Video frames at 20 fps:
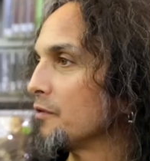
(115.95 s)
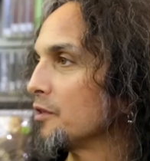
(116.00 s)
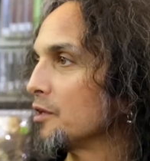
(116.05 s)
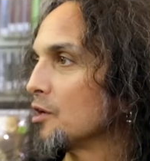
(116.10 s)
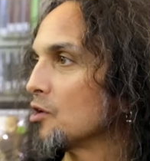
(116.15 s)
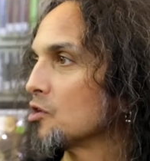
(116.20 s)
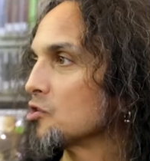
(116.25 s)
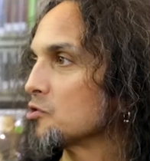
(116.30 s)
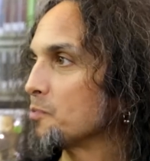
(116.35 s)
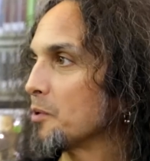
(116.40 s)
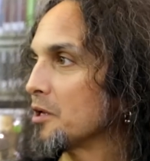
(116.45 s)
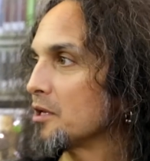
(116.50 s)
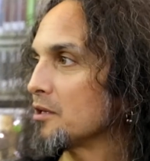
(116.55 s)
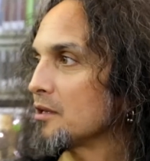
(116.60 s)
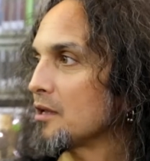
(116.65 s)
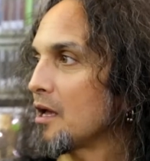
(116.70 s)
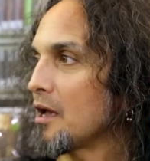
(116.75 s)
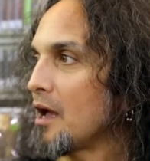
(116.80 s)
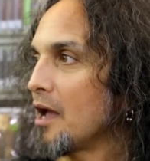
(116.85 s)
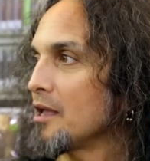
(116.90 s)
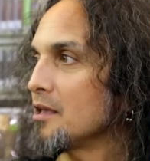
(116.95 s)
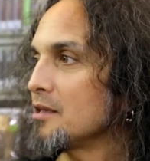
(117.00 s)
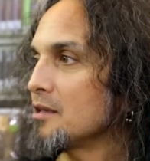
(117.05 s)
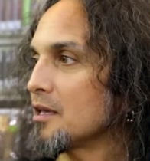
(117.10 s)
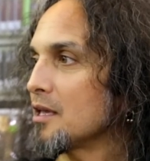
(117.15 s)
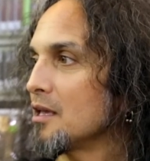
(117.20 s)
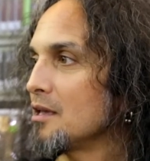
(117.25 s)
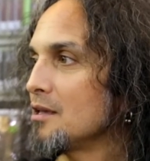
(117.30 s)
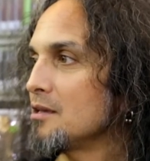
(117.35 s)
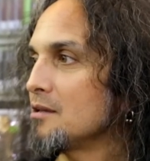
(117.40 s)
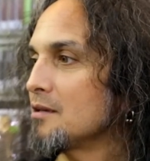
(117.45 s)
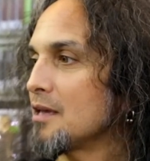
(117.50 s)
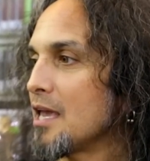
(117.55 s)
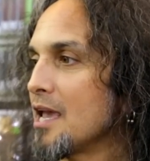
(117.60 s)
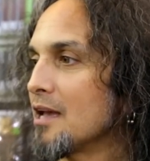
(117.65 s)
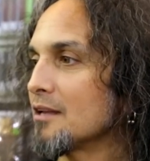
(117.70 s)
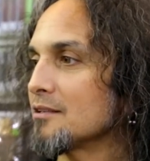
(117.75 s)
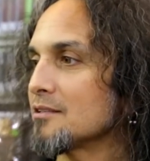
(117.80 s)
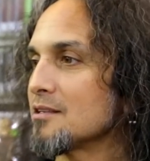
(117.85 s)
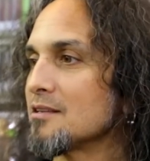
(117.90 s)
over the years, but You, you
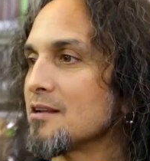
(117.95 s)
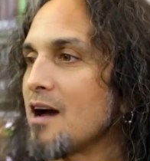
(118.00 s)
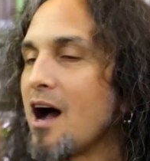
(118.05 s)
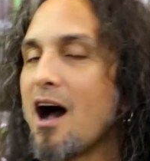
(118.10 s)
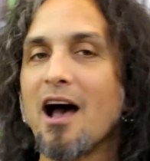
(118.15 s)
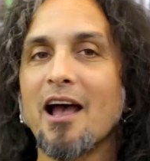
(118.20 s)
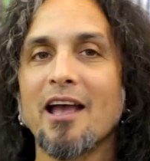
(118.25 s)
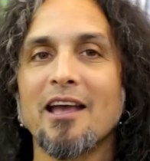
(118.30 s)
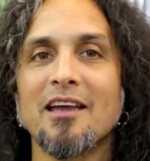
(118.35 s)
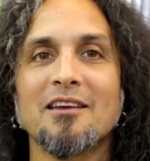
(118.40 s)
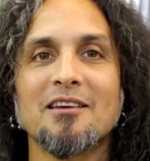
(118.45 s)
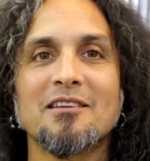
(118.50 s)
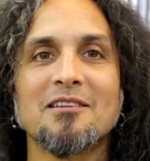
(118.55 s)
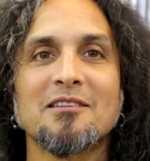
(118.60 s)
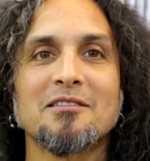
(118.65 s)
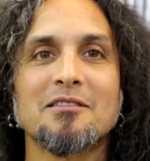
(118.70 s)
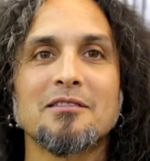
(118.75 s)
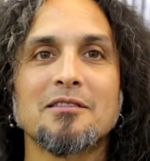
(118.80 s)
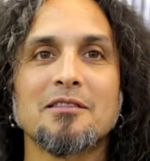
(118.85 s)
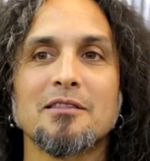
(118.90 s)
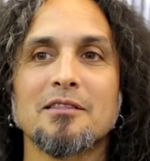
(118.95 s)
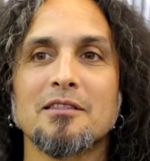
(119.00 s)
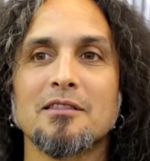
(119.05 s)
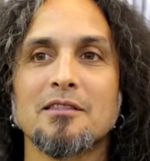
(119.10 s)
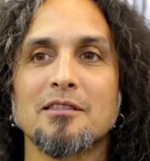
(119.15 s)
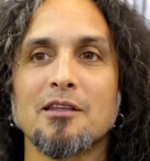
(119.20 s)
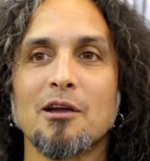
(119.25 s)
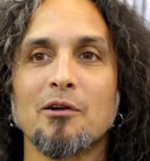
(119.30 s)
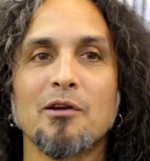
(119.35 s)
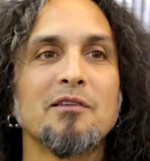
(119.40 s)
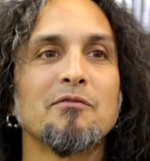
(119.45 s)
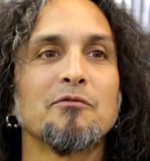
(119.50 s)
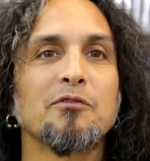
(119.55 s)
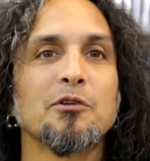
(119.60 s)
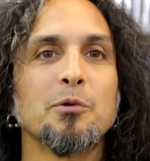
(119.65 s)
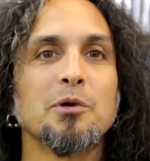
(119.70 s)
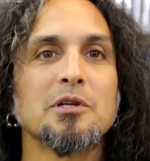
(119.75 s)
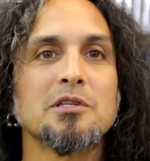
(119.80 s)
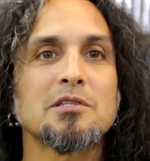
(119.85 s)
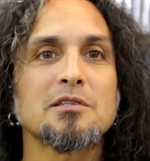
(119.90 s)
can't deny their
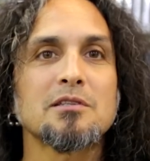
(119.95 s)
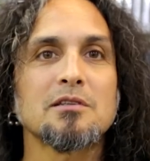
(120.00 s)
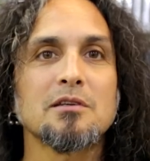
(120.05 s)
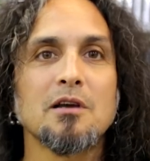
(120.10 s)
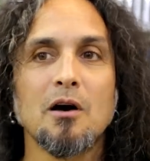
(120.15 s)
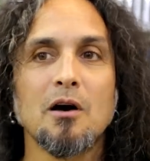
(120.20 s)
influence